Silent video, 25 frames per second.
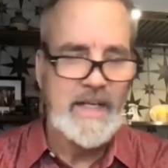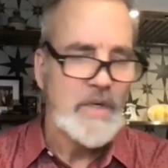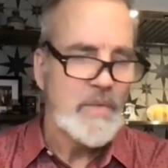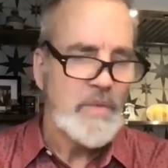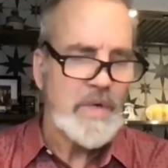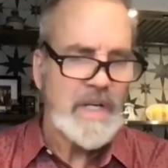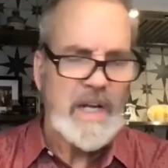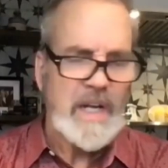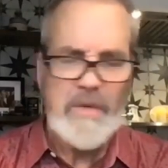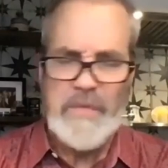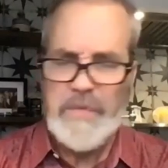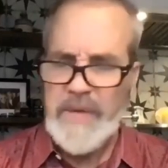
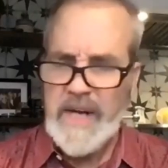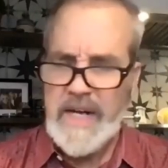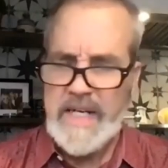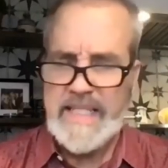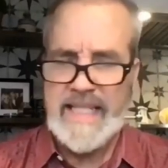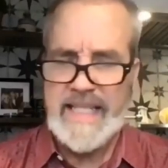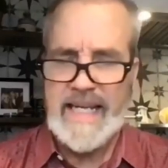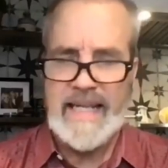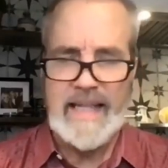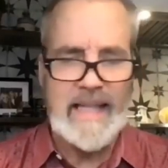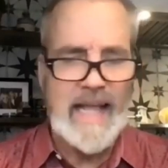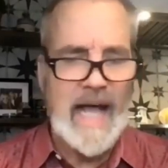We
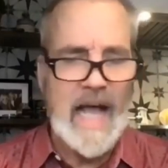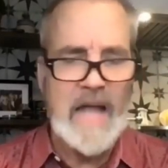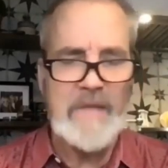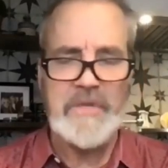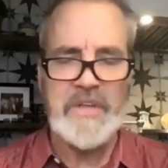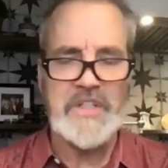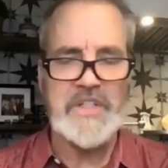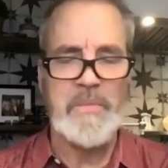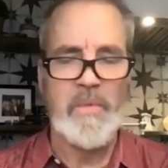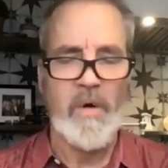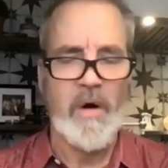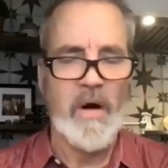confess that life
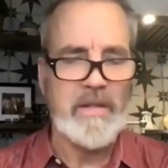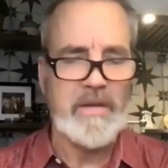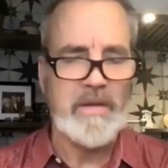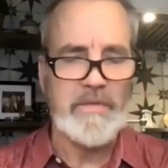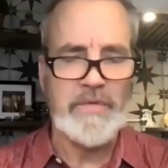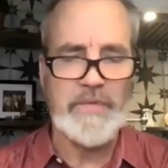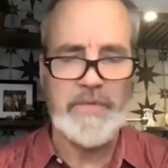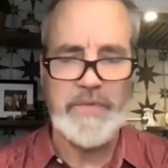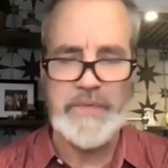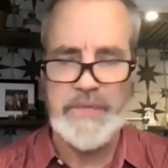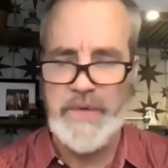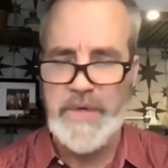is more
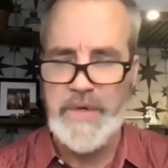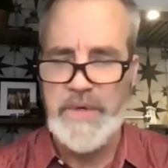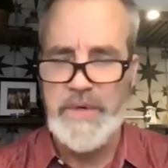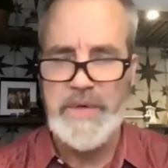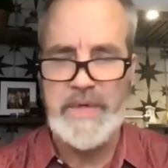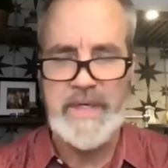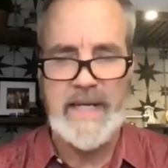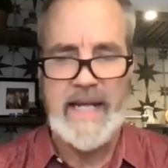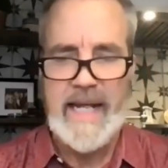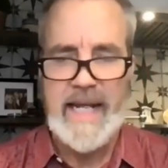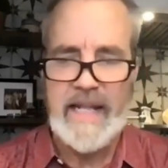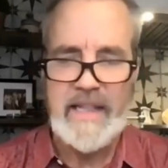than
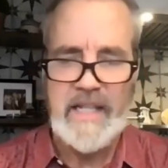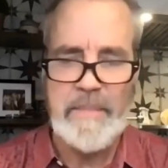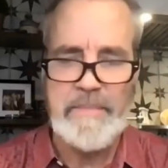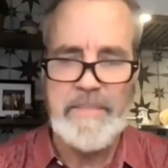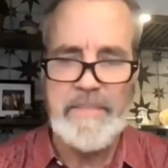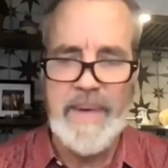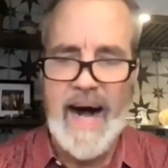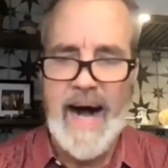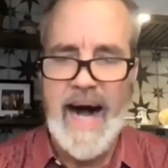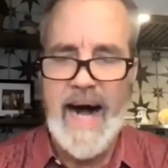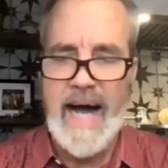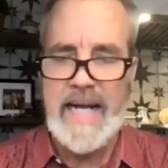food and the
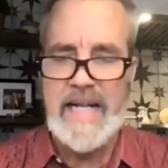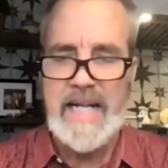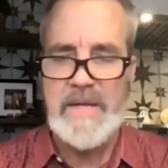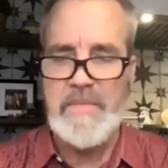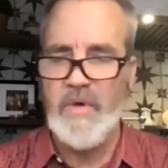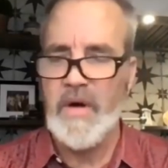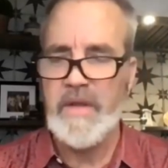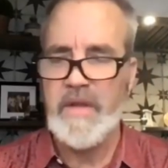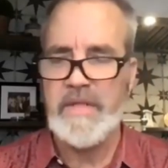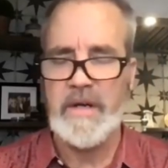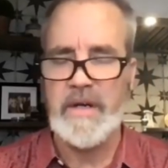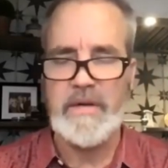body
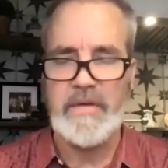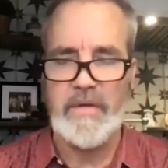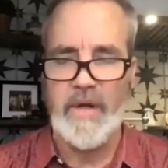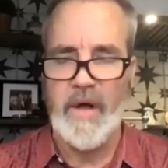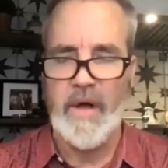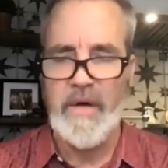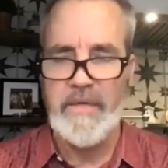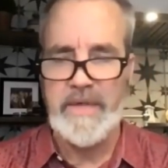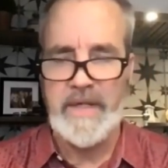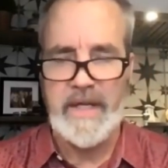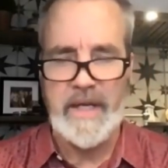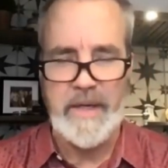more than
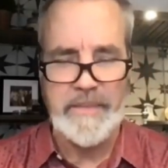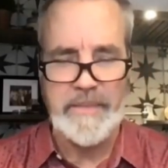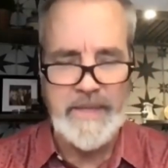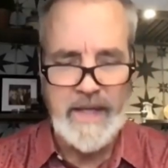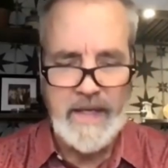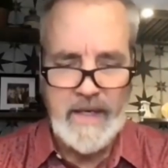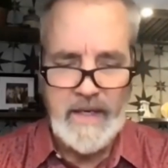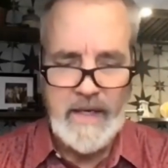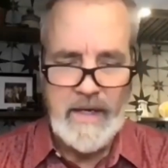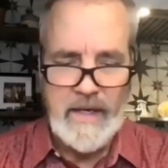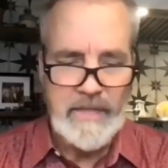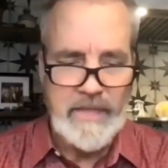clothing.
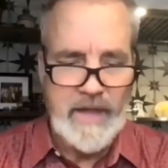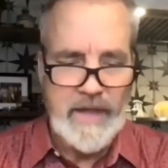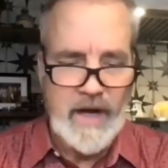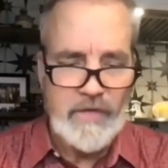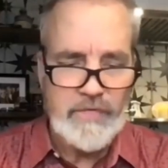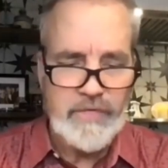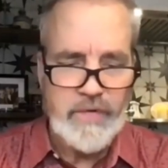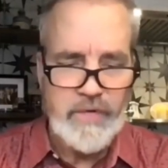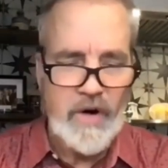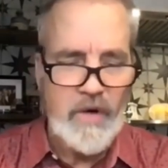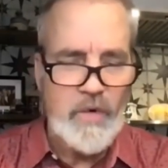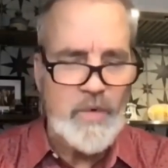
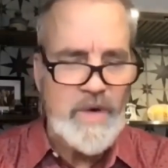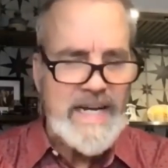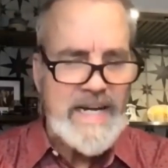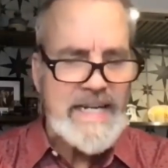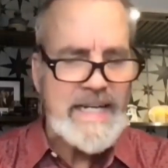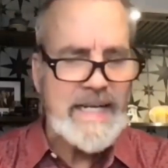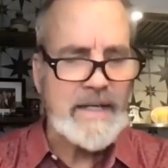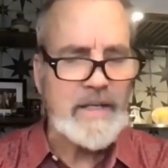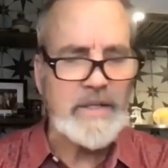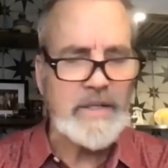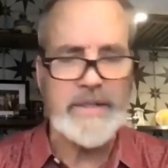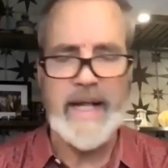Therefore,
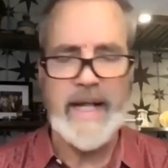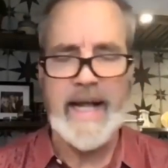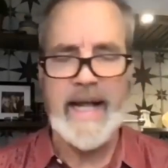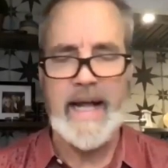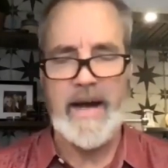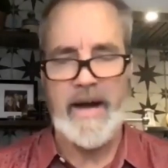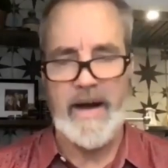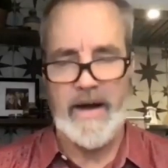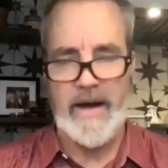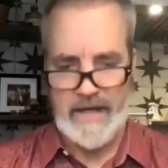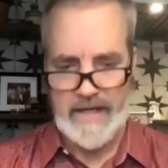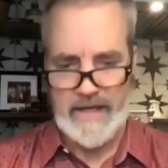we
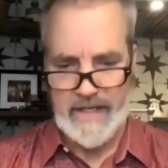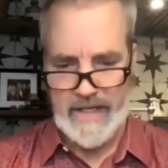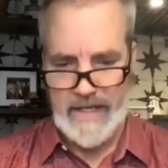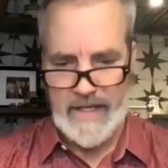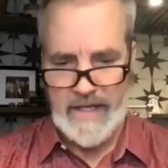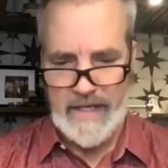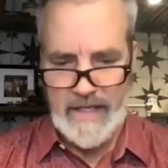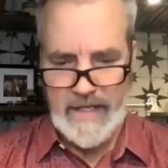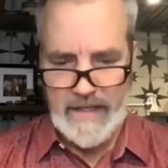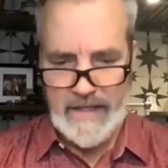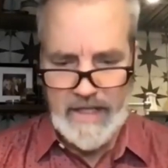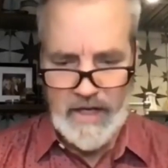declare
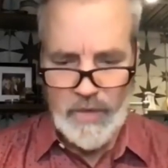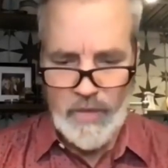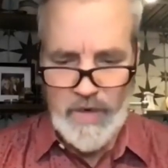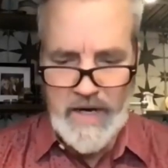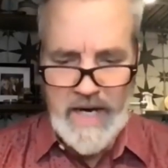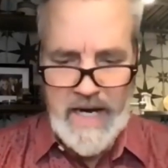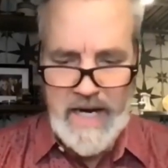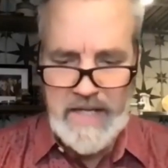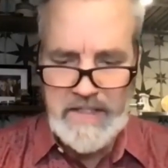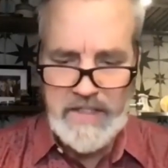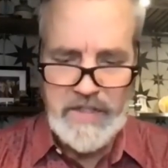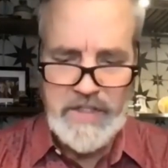that
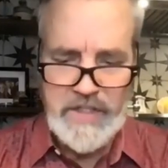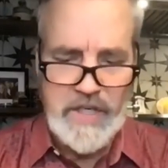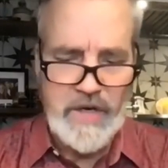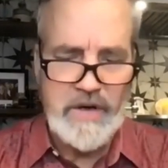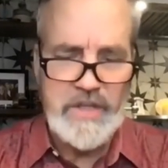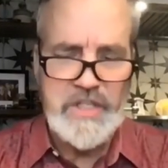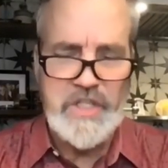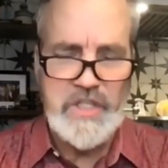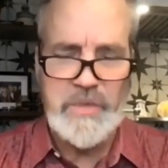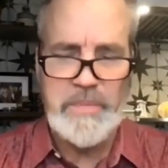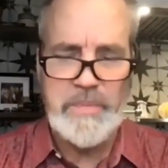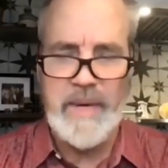we as a
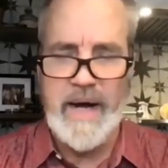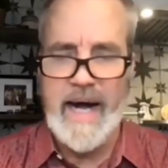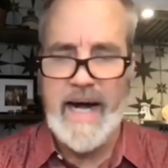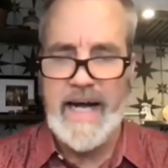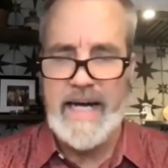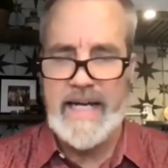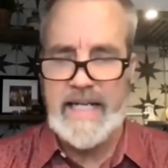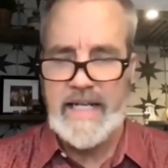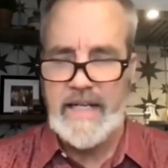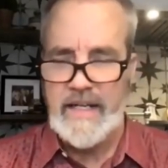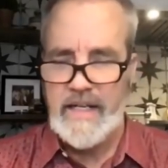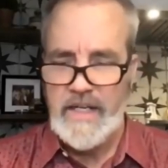church
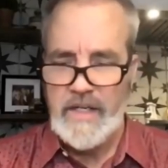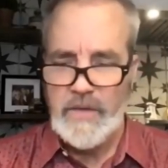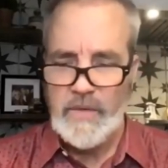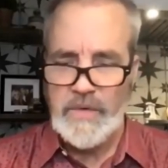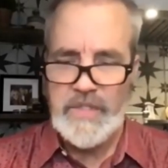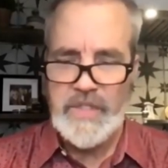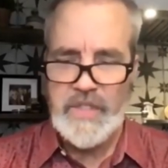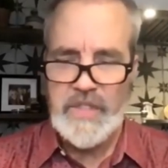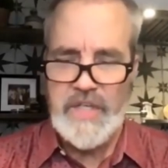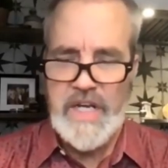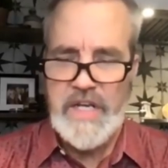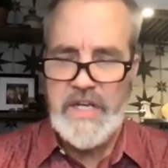body
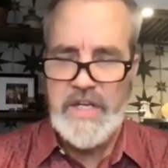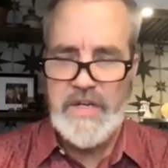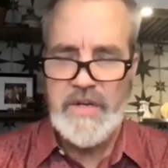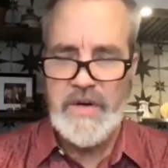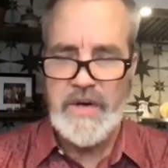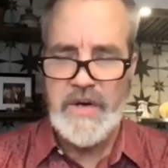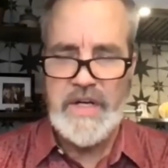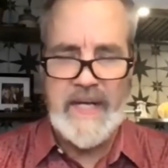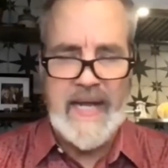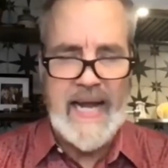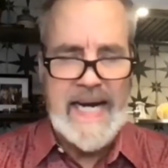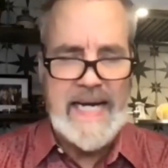will seek
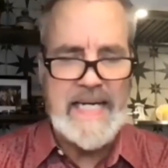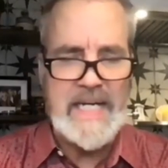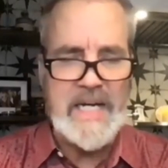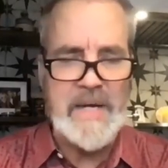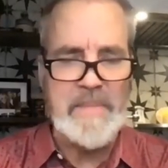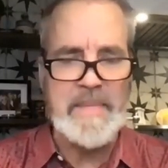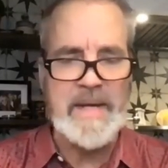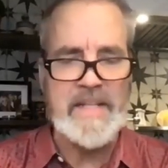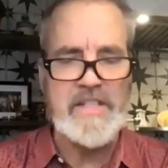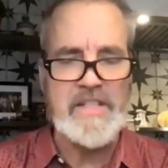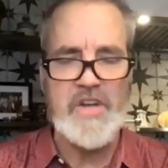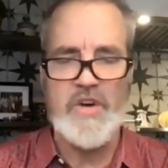your
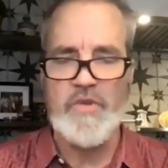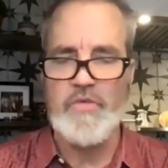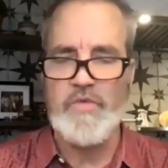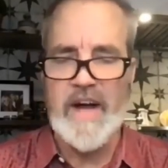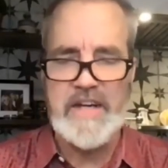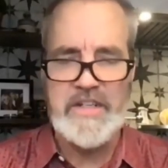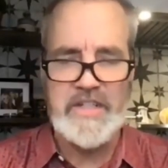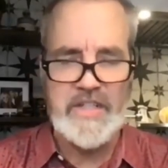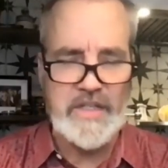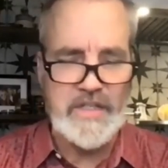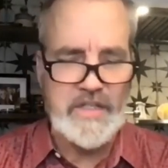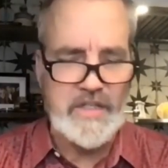kingdom and your
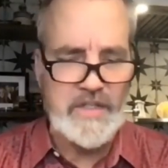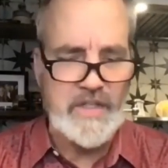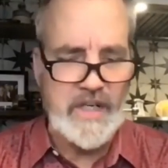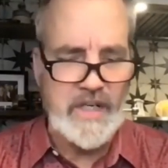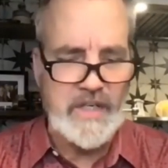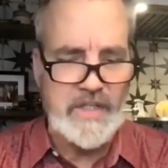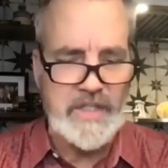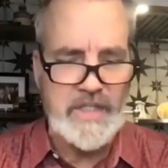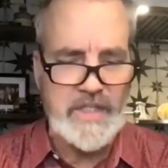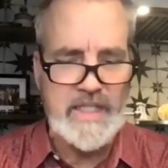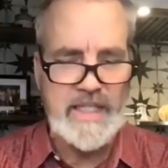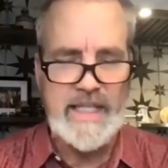
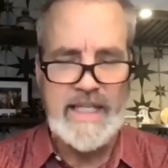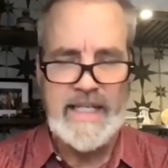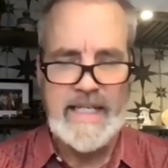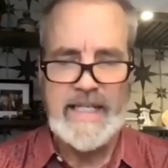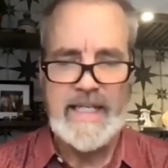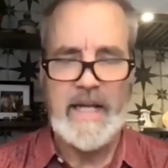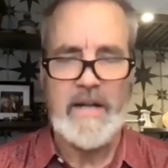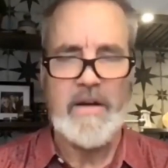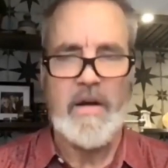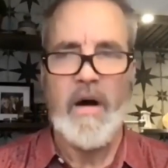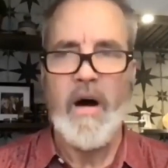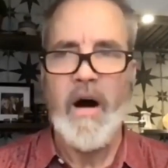righteousness,
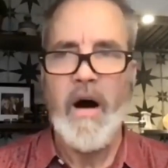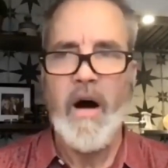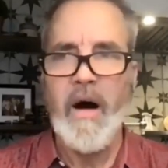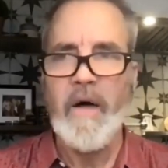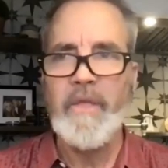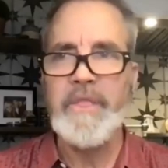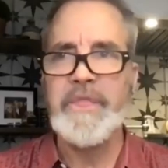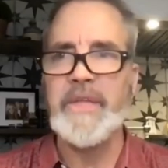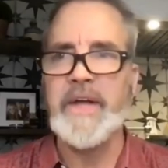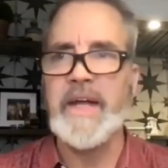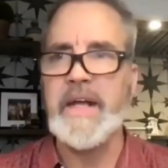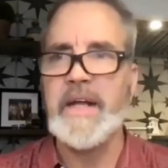and
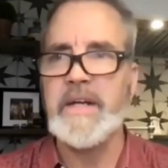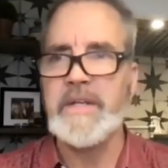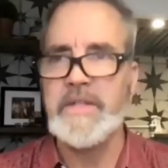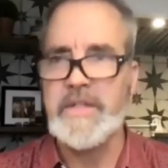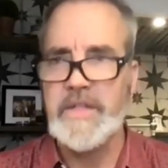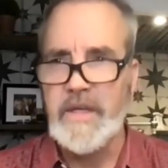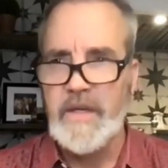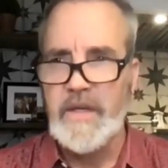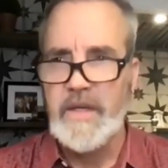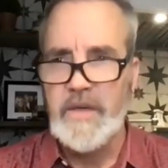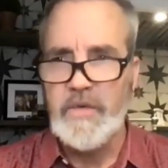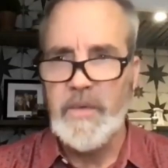all
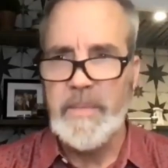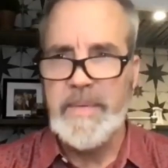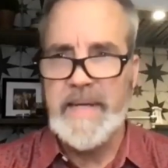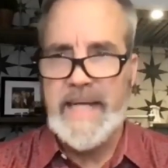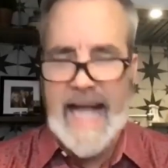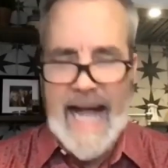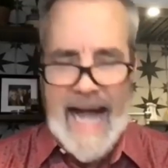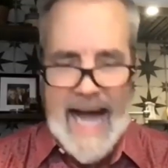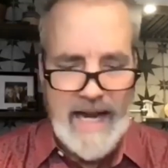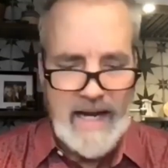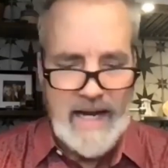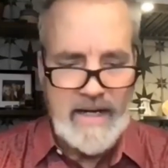things will be
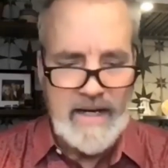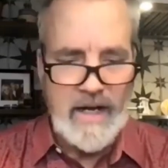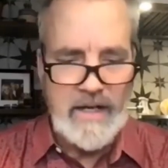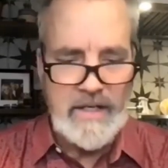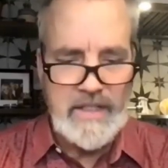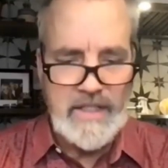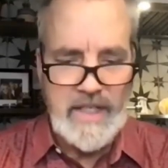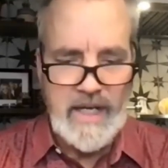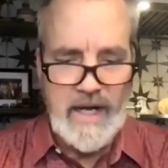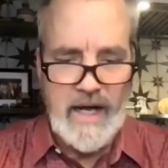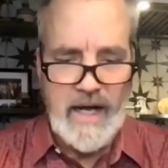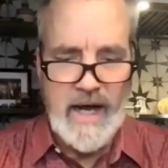added
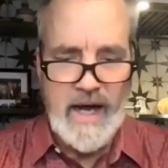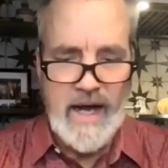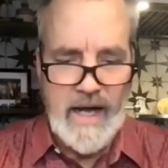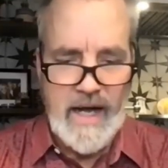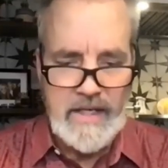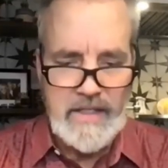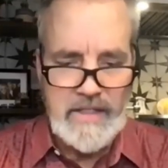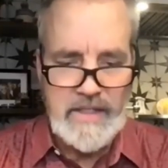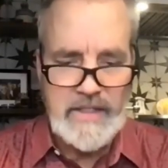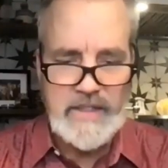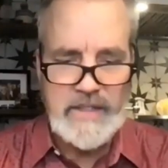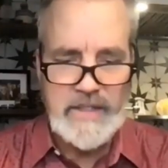unto
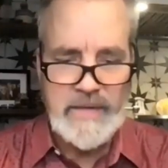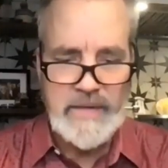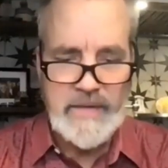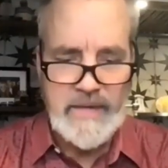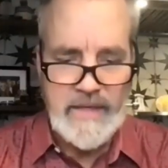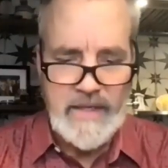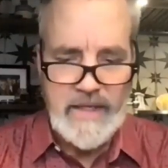us.